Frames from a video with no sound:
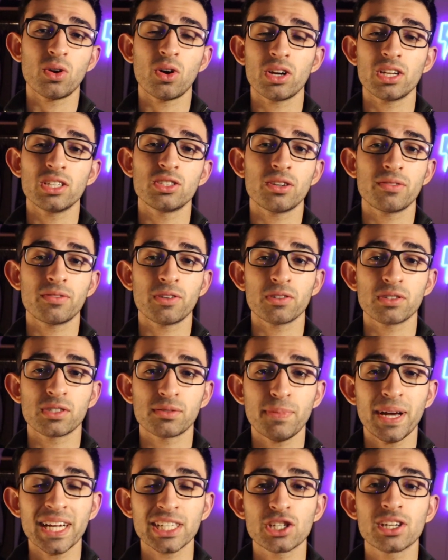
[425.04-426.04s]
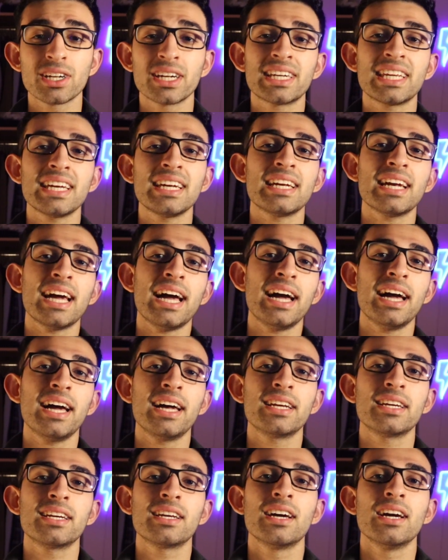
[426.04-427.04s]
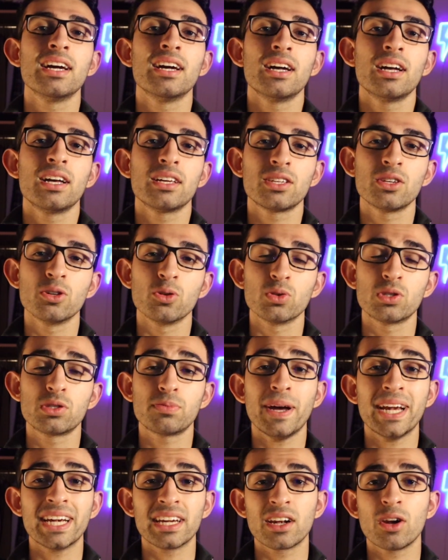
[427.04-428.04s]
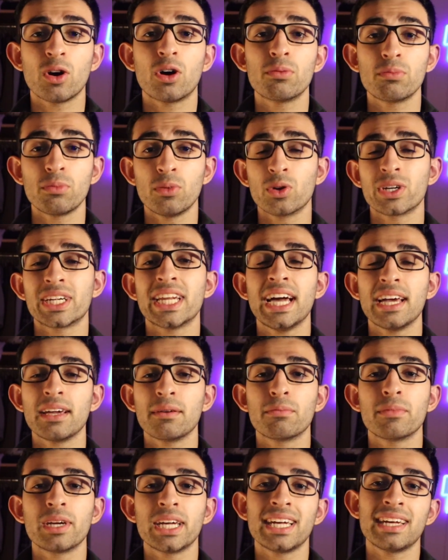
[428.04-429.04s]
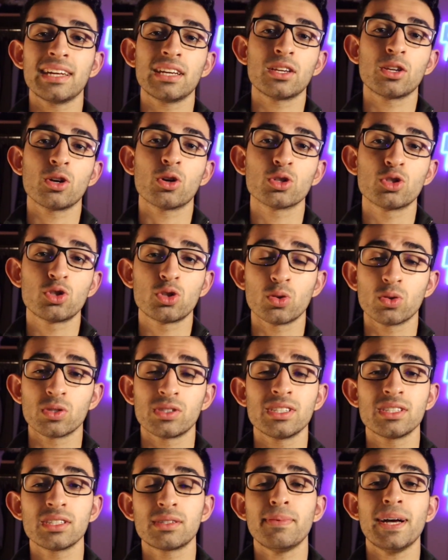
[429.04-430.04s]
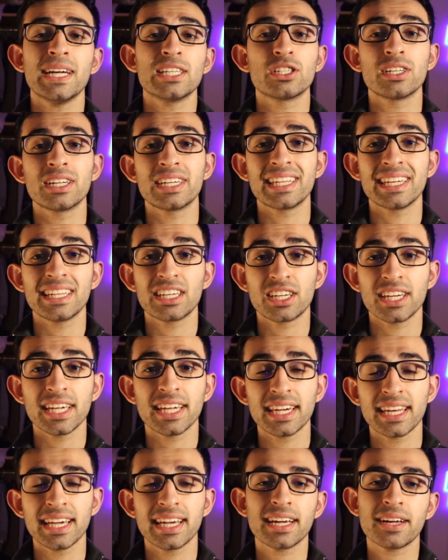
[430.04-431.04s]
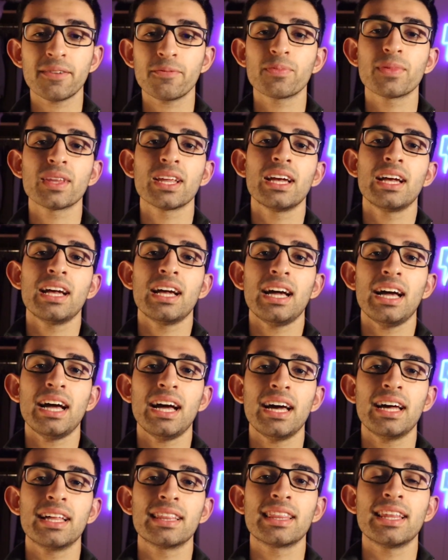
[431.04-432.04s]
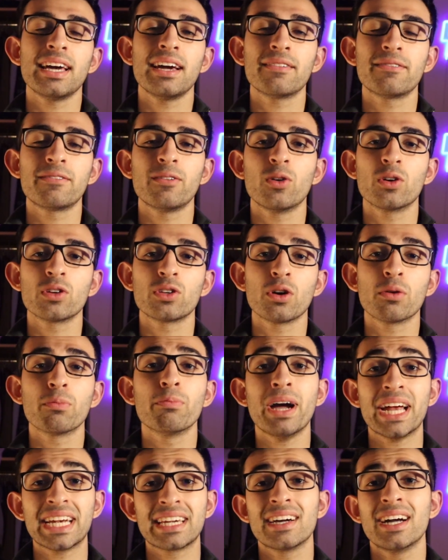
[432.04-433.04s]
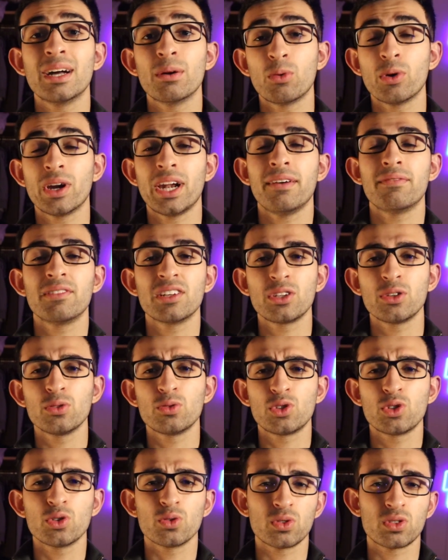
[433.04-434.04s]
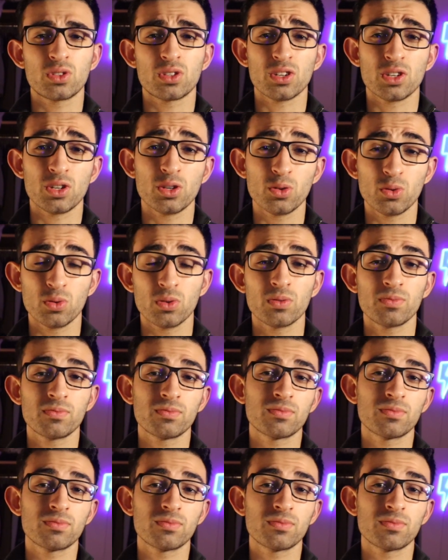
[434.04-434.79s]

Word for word: knowledge of your specialty and you spend a lot more time in your chosen specialty training and therefore you're better at whatever you choose to do.